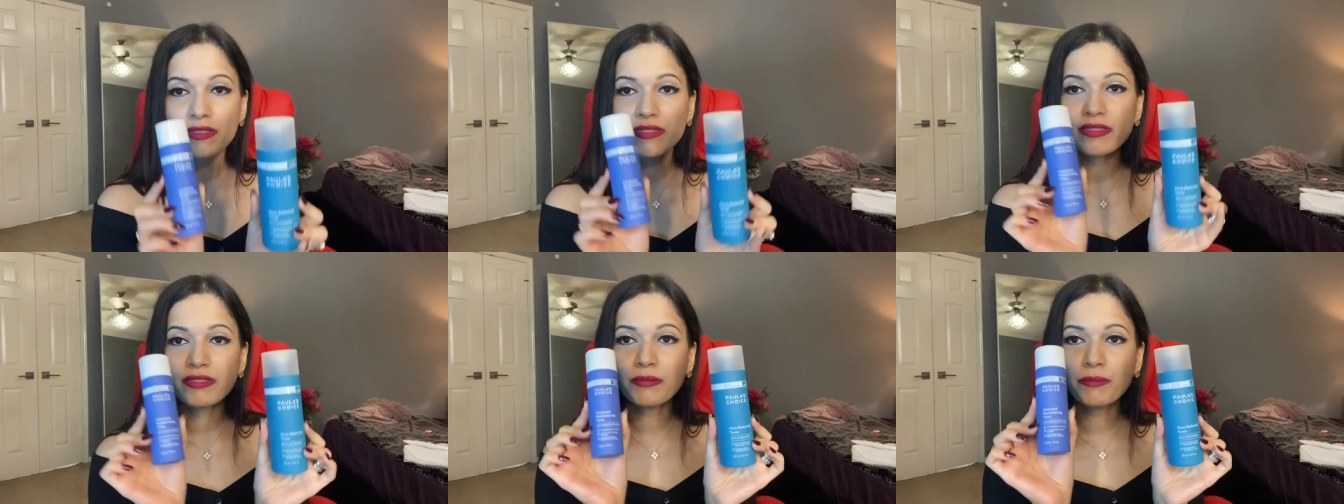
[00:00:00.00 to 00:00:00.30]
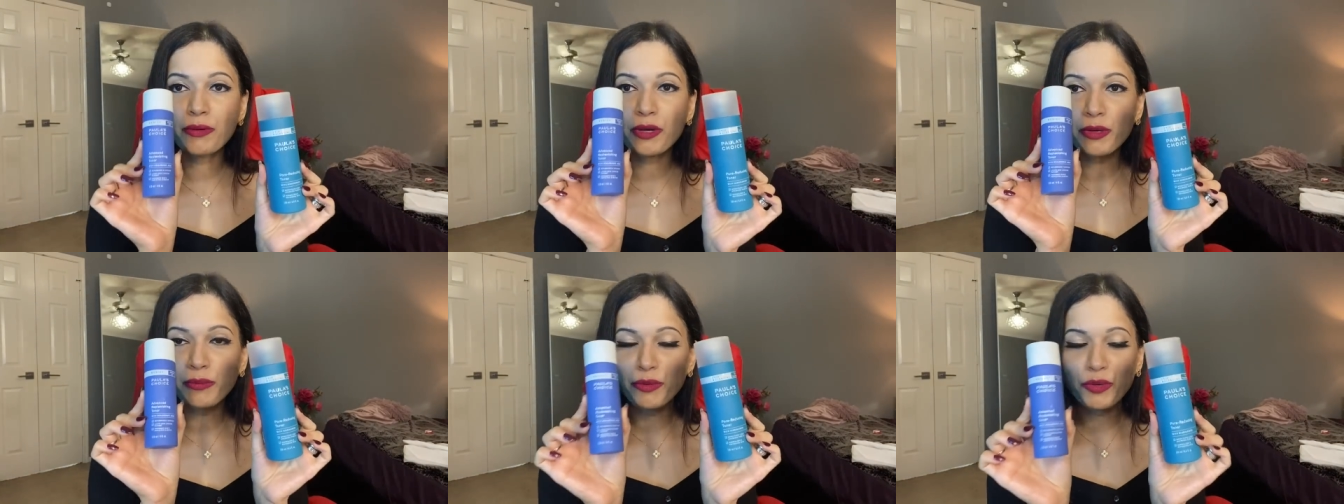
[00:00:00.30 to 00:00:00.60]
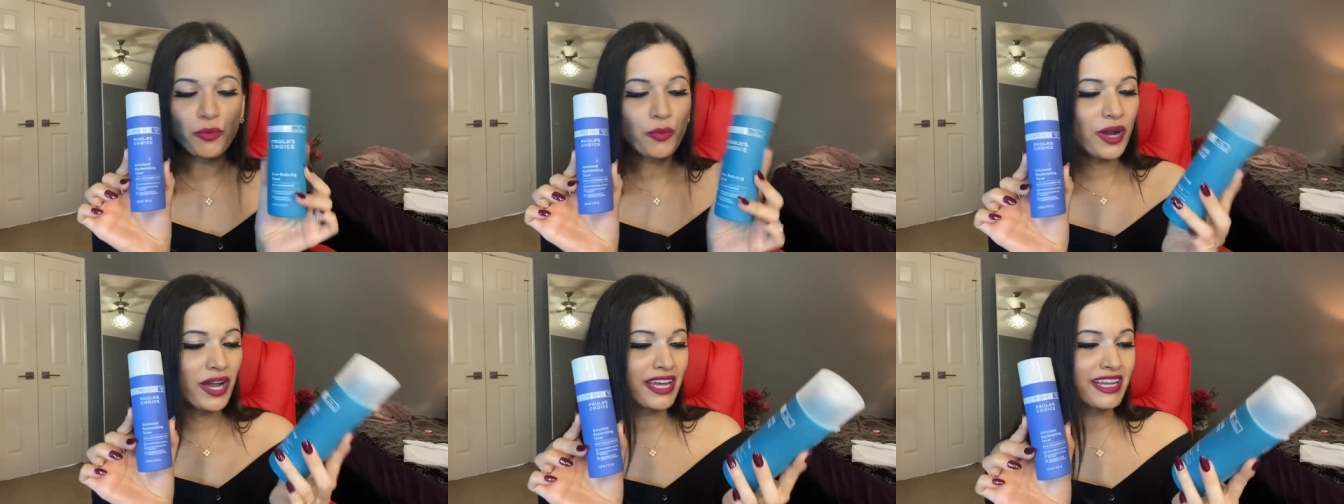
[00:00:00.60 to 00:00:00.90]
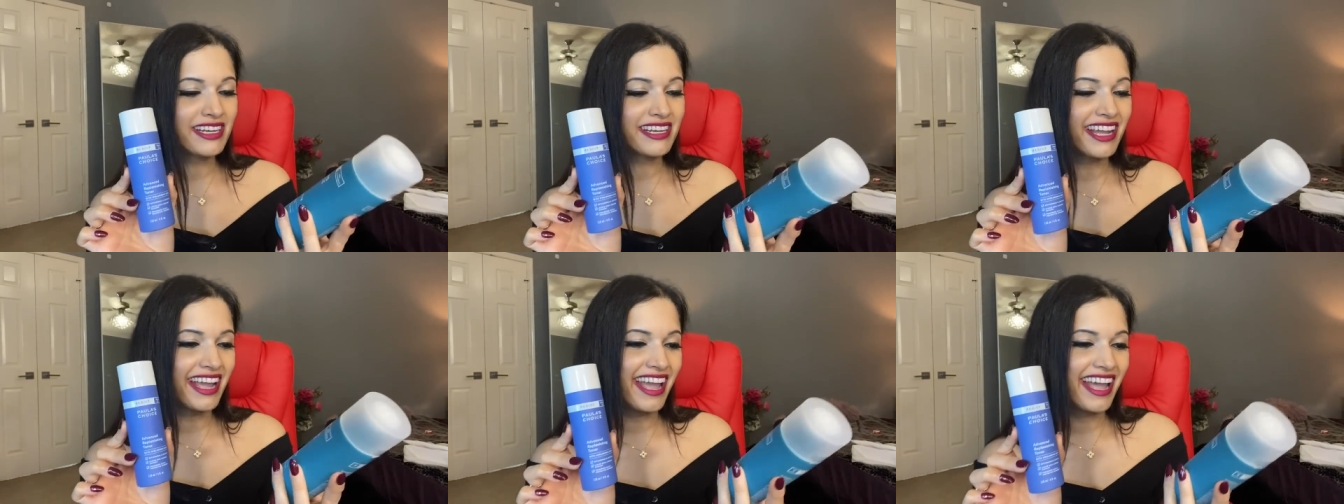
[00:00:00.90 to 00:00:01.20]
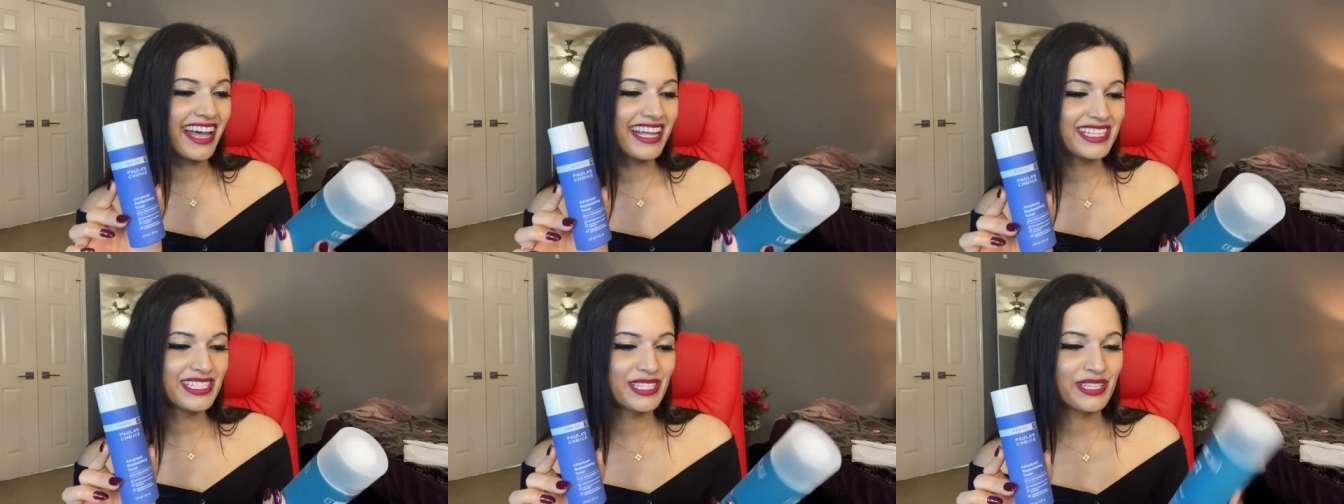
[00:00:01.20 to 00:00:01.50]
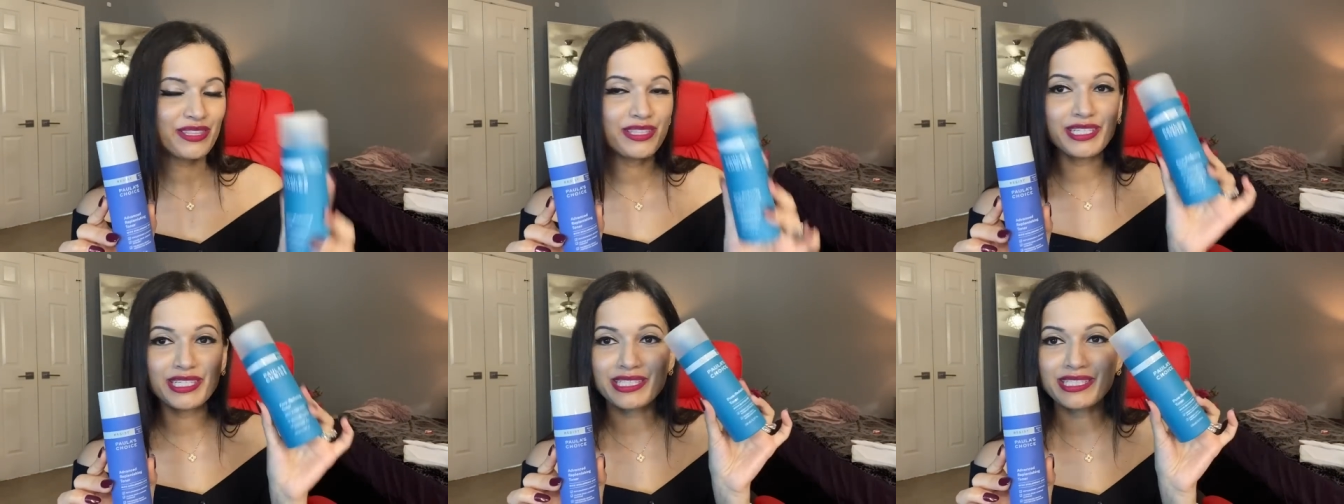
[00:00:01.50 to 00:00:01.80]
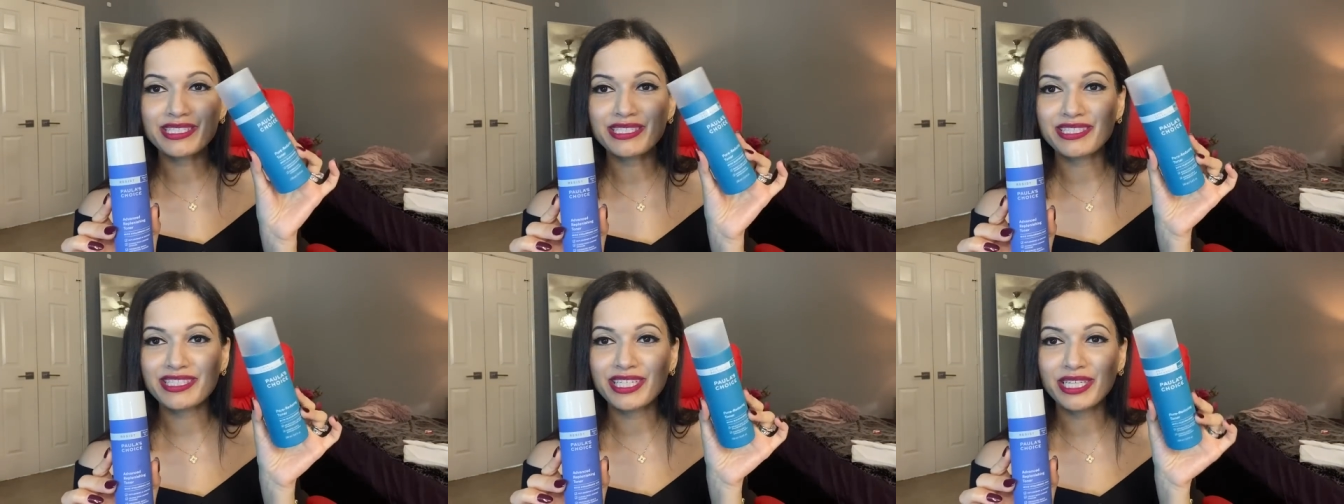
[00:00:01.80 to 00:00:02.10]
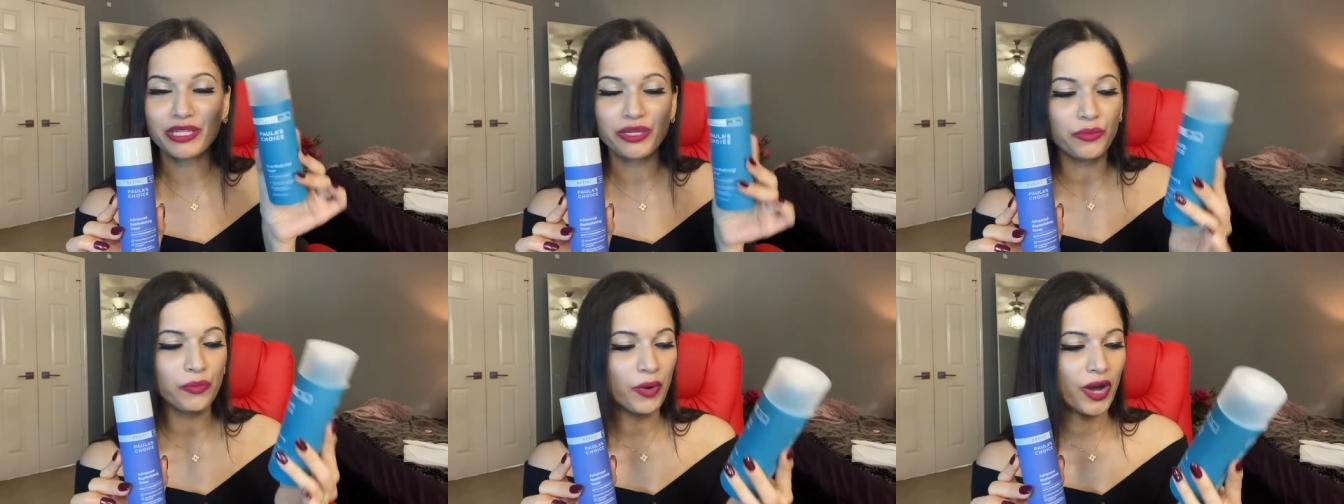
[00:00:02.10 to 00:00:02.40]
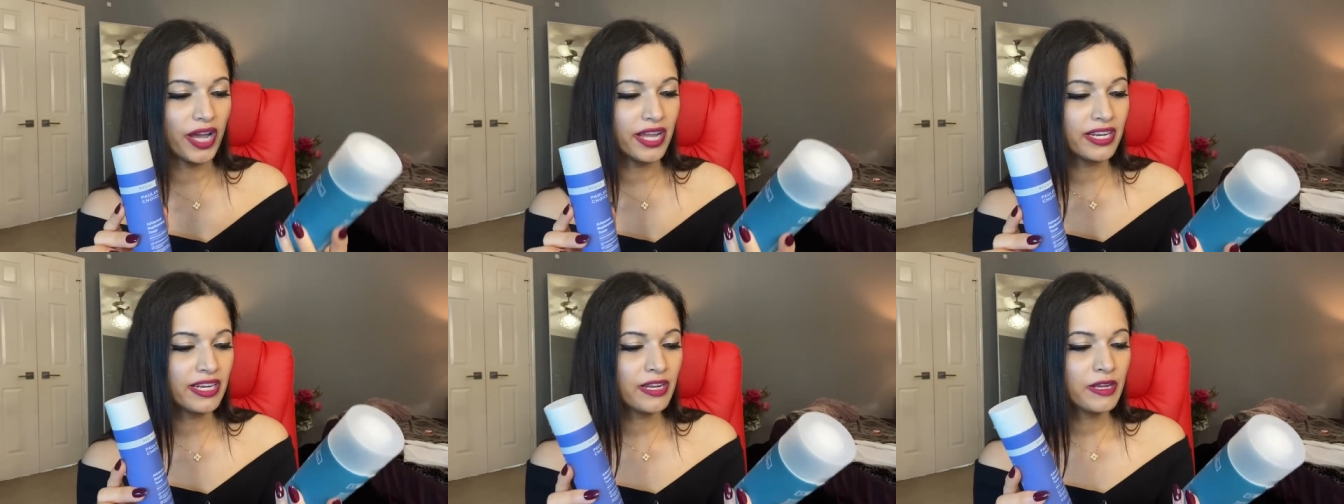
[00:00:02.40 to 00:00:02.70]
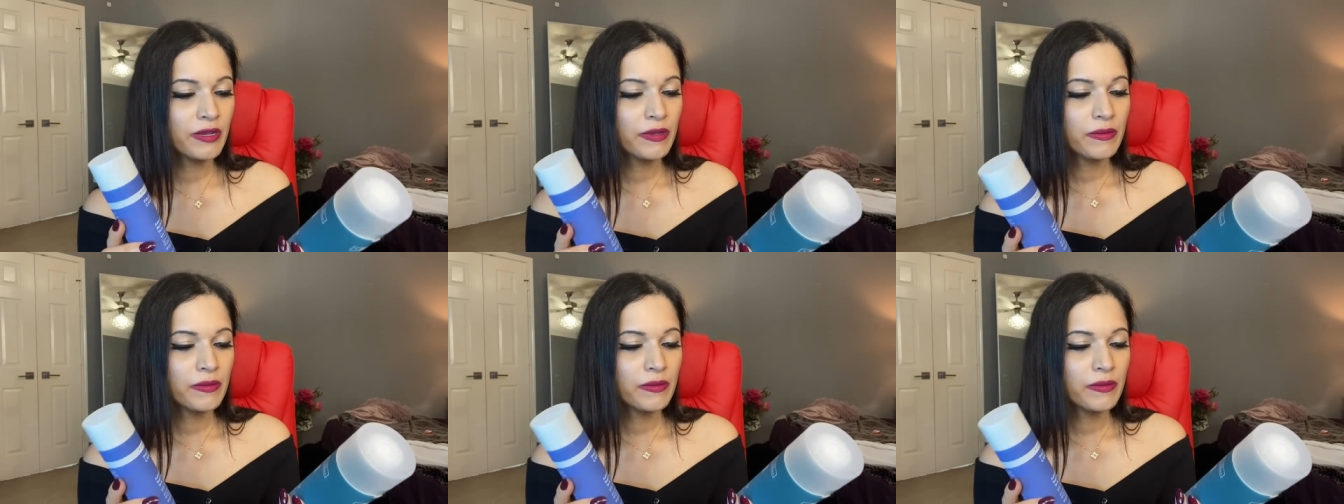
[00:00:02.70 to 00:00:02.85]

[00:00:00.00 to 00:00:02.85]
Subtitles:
the purple one and this teal one.